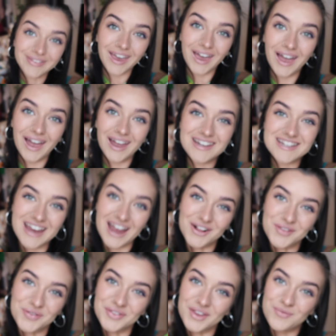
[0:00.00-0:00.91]
and
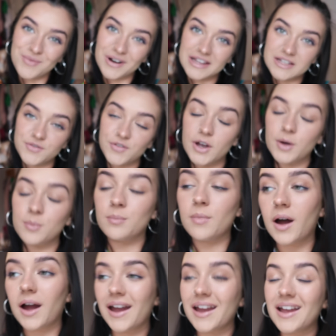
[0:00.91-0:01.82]
yeah I'm ready to film
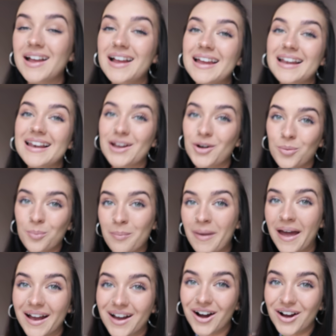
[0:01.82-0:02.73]
my little
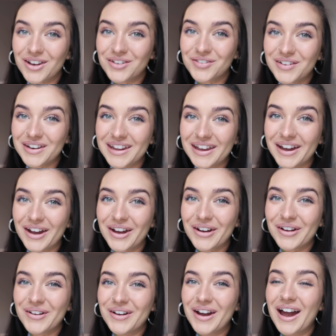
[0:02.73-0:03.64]
Met Gala
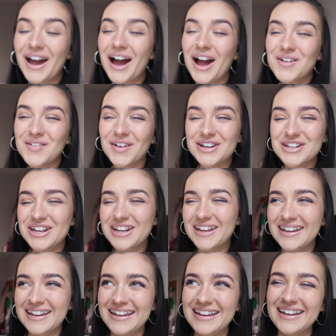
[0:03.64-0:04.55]
video I'm
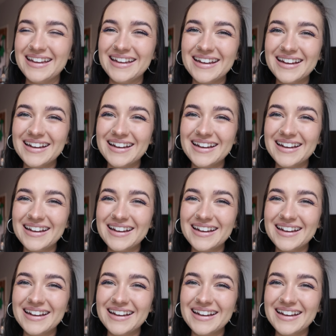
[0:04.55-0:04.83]
actually